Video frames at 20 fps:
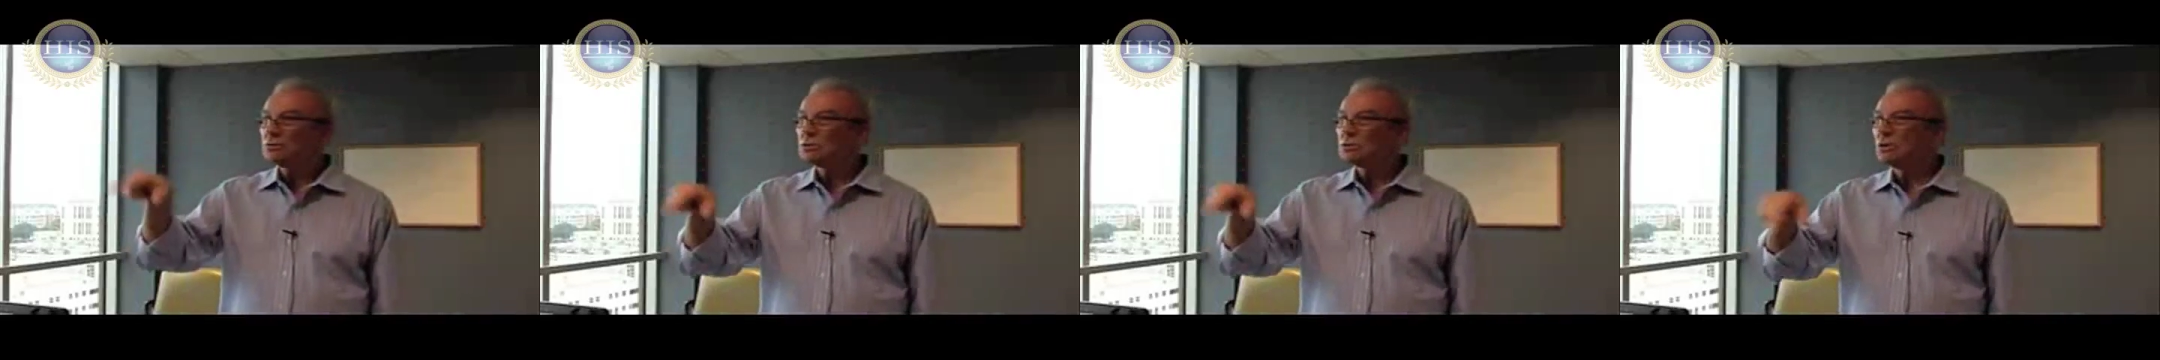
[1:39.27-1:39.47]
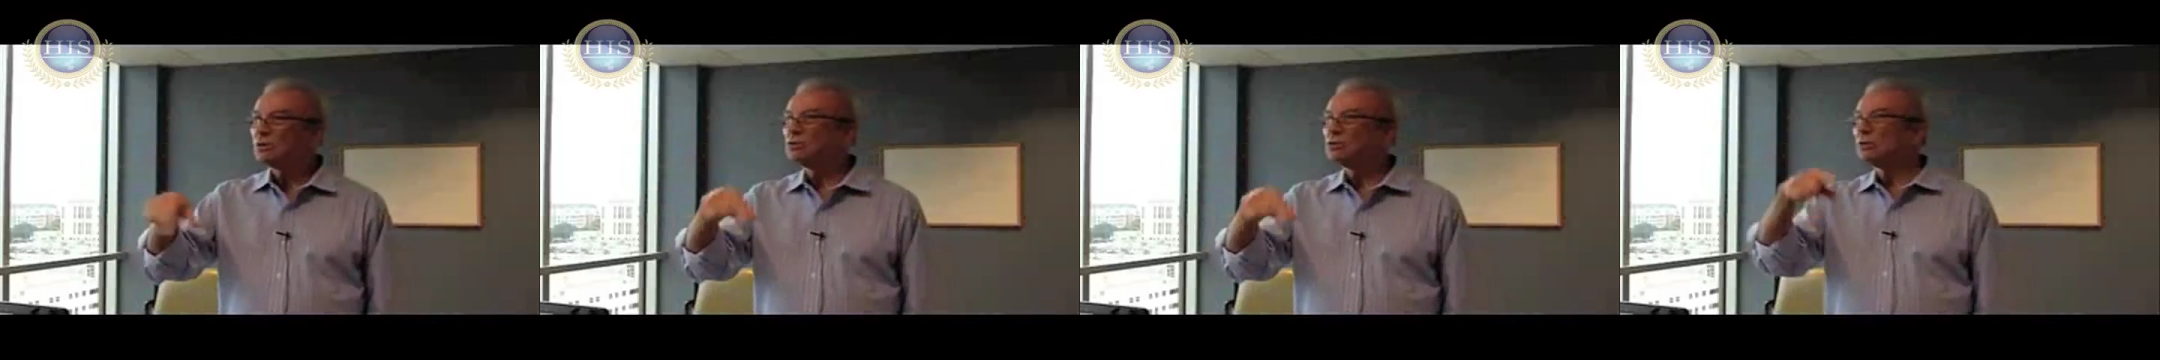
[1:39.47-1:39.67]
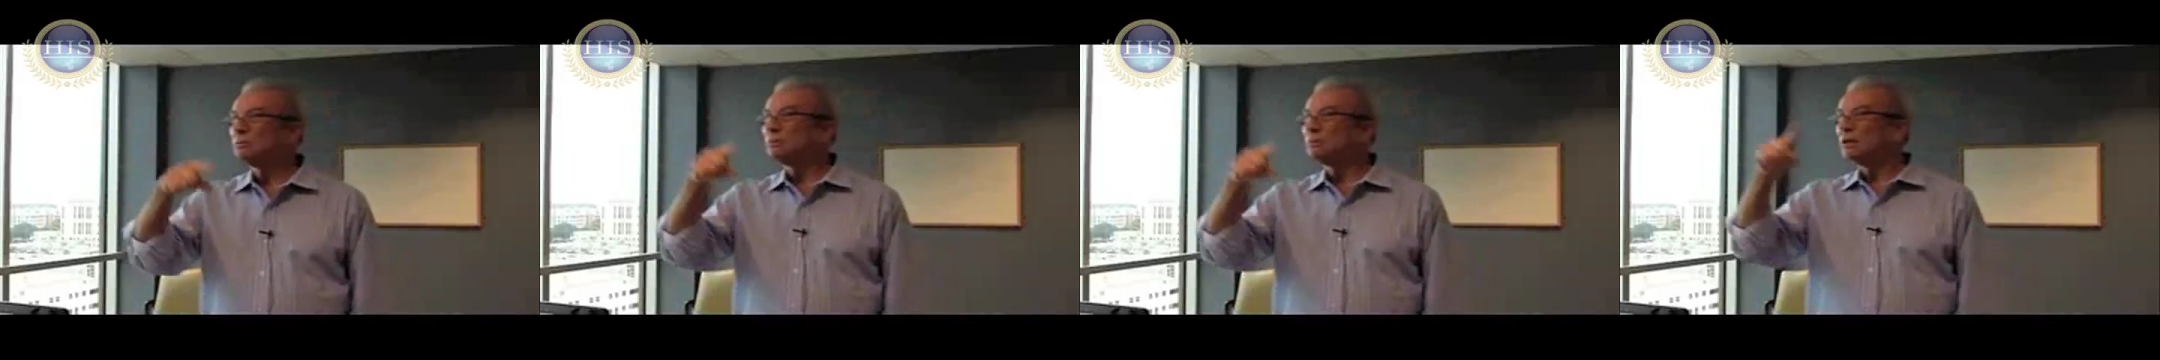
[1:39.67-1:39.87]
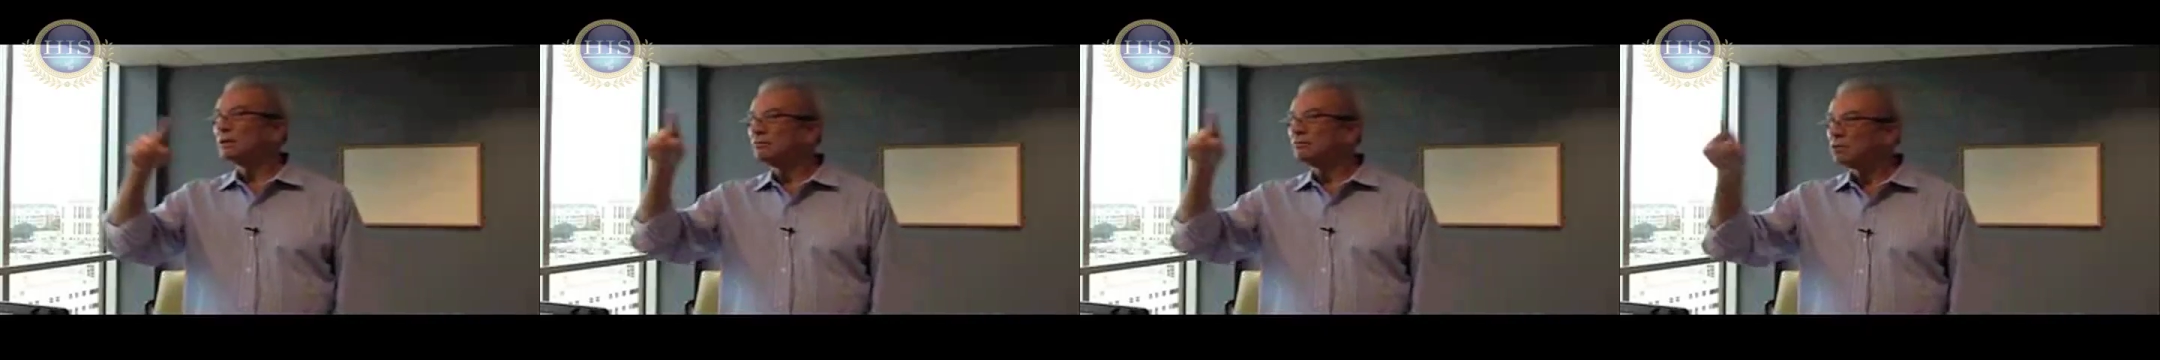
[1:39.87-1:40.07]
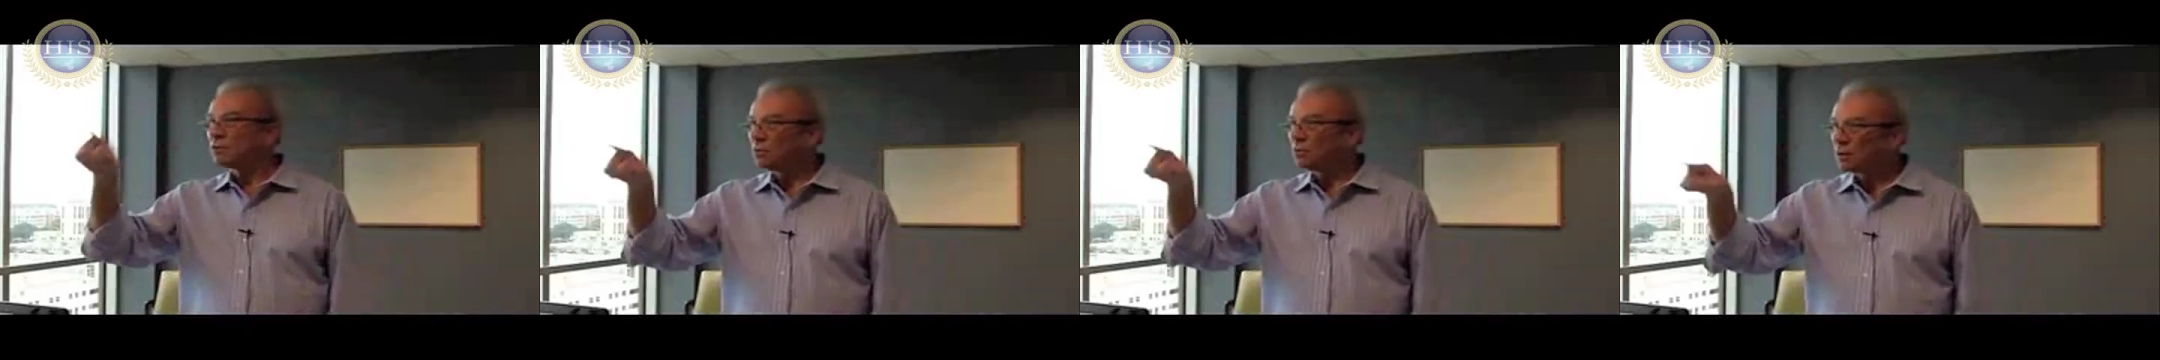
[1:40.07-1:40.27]
it's hard to jump out
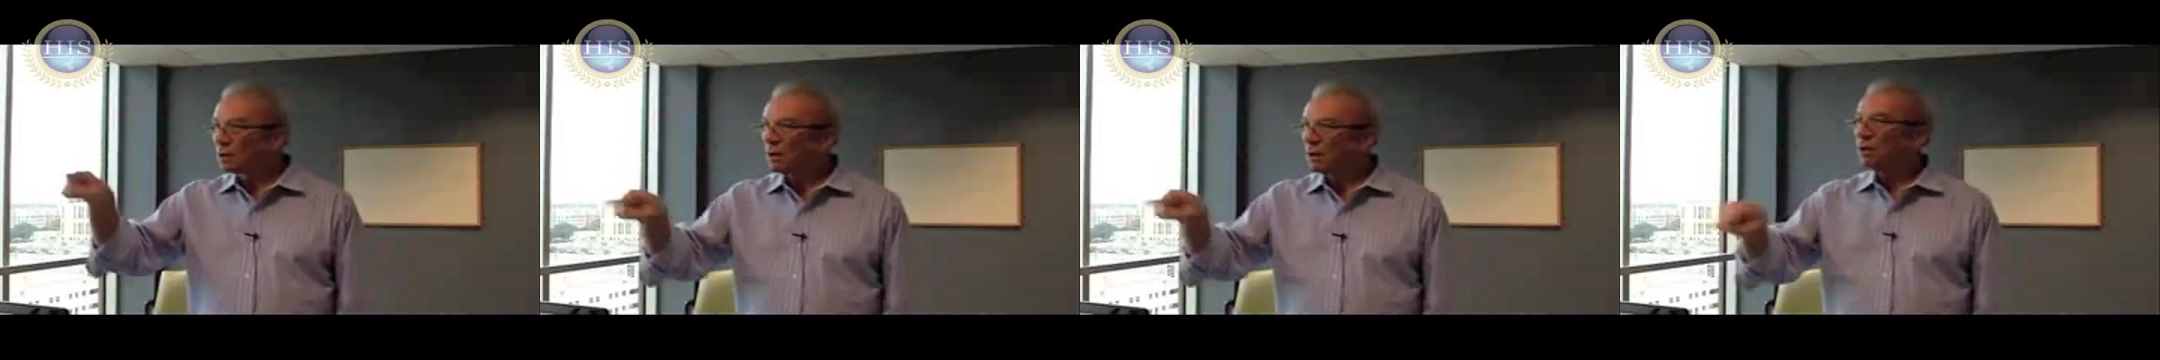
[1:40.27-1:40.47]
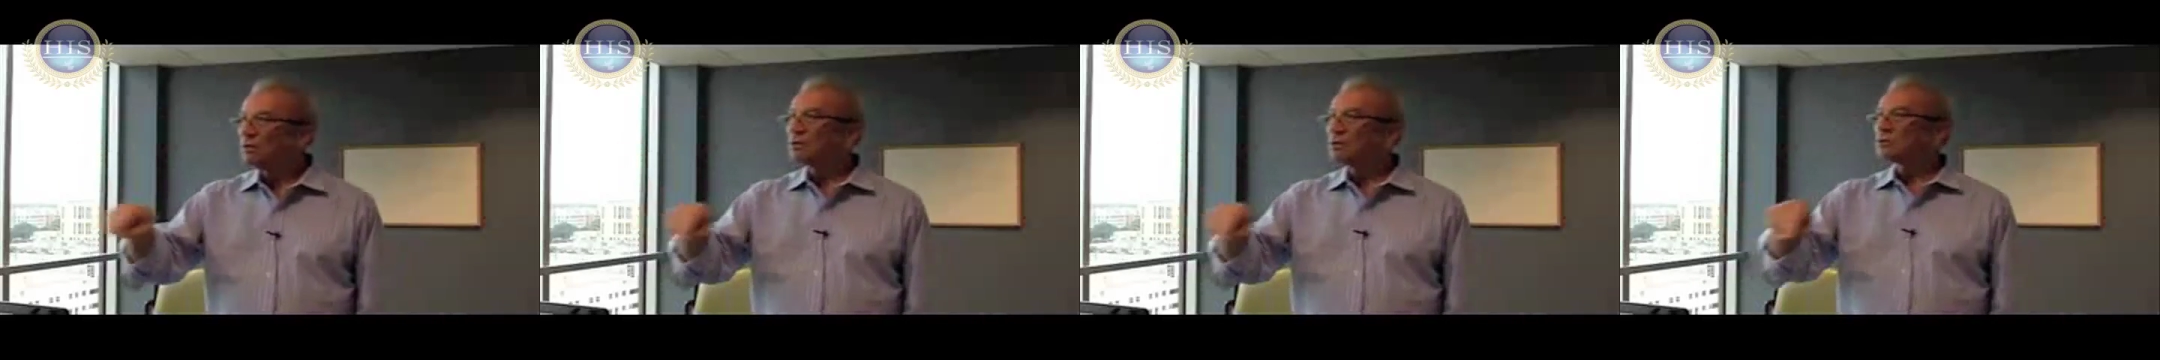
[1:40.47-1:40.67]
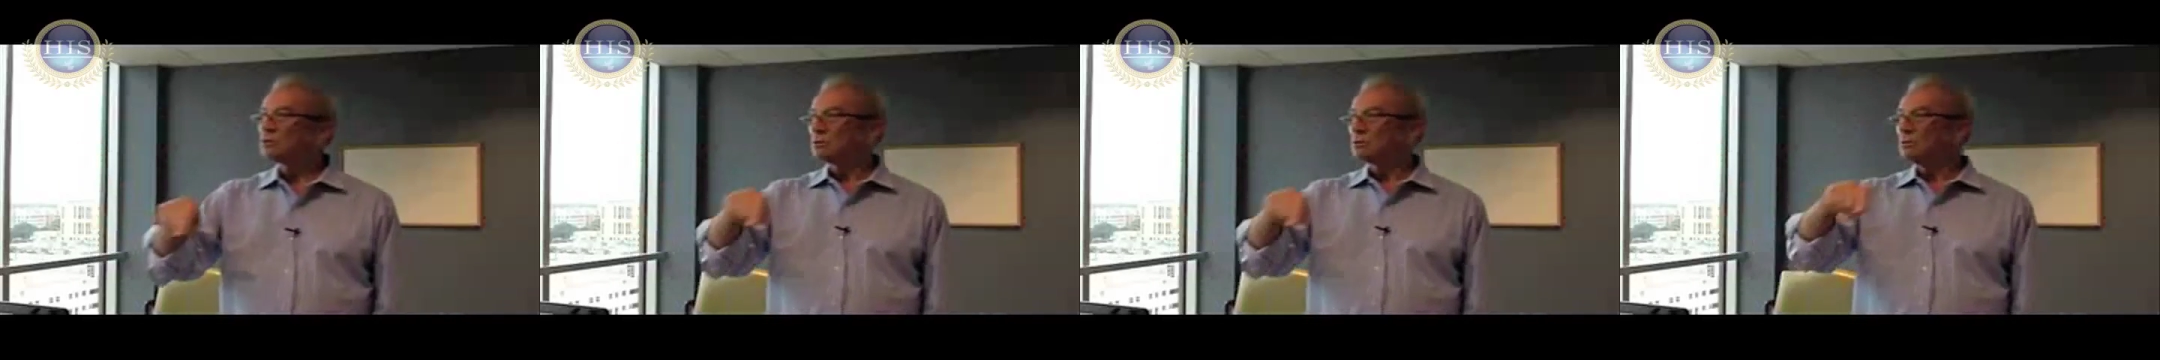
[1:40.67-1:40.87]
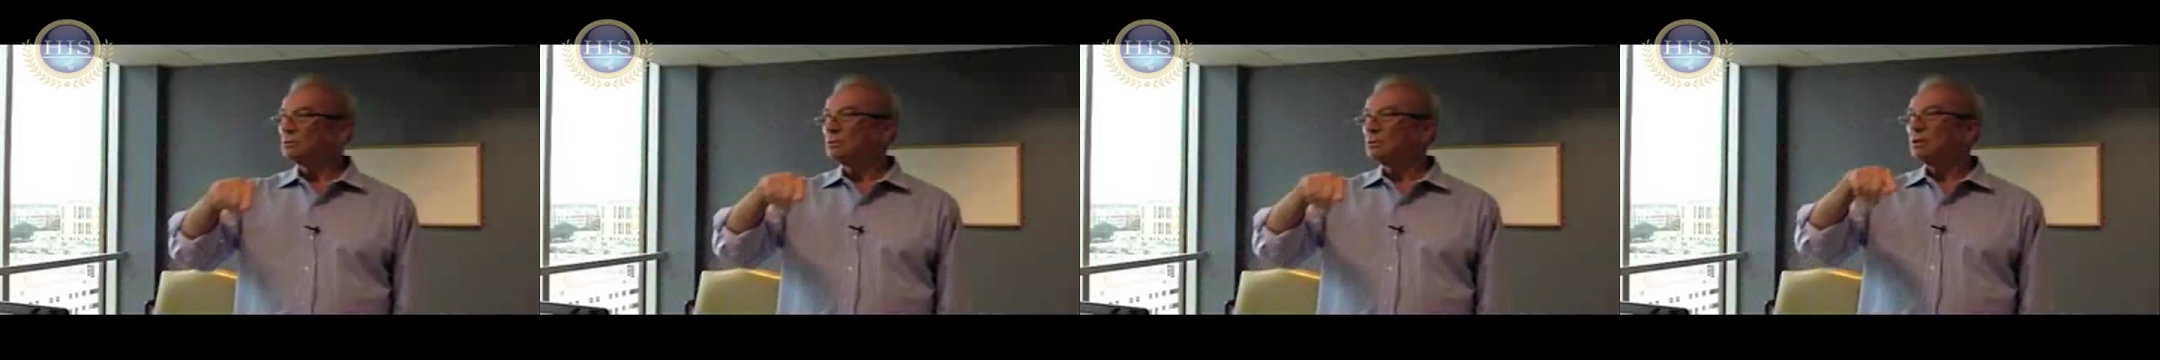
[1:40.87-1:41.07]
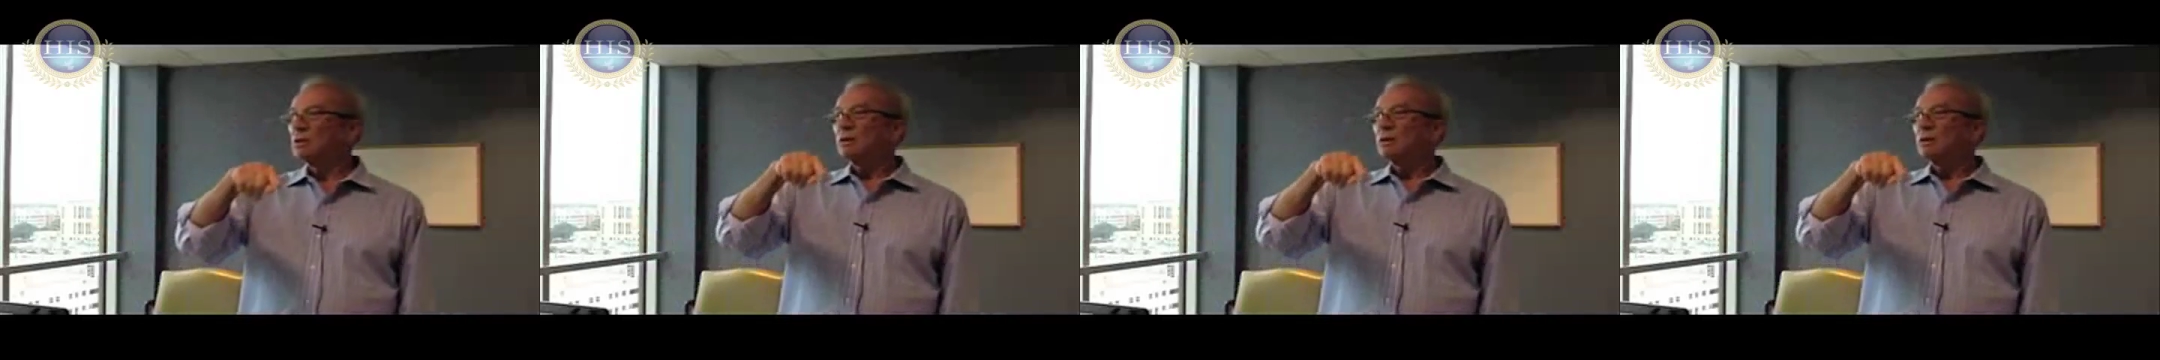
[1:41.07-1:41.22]
of your workaholic circle,